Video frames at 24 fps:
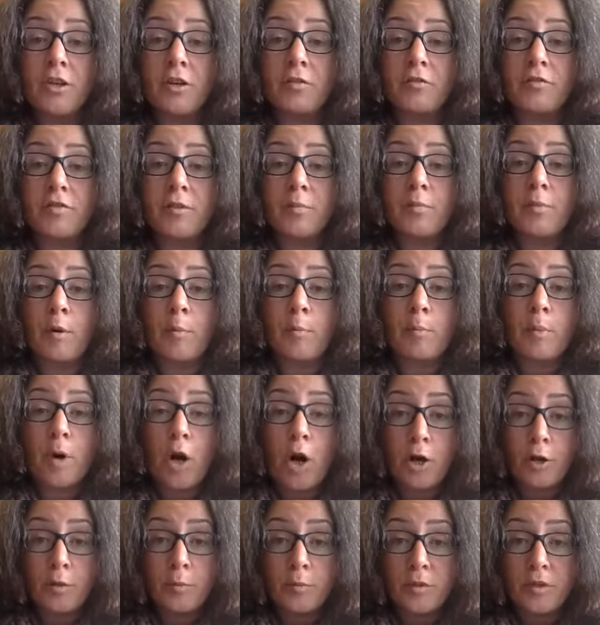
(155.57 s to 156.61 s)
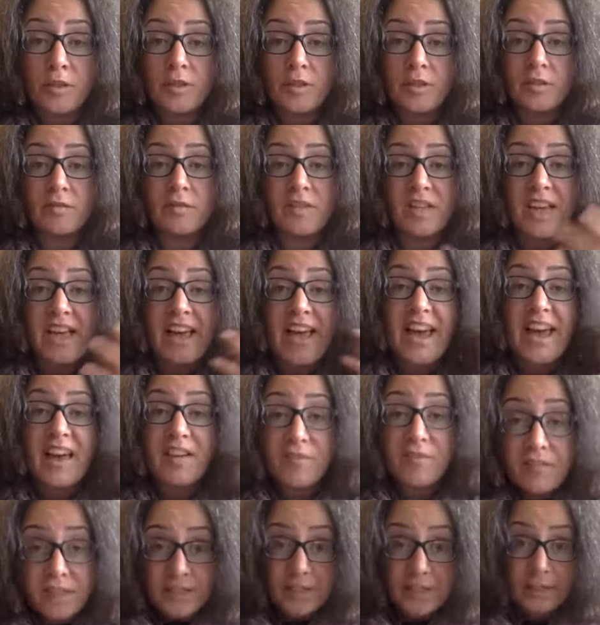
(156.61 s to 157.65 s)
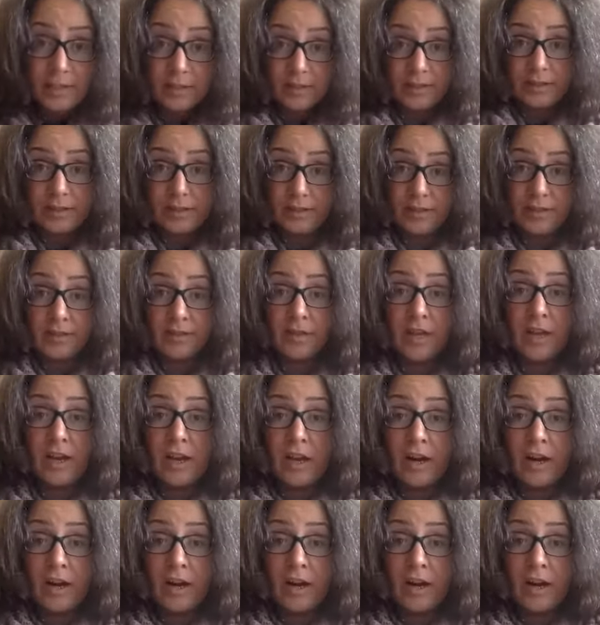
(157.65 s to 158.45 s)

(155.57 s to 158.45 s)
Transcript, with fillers: of the bombardment, of the heaviness,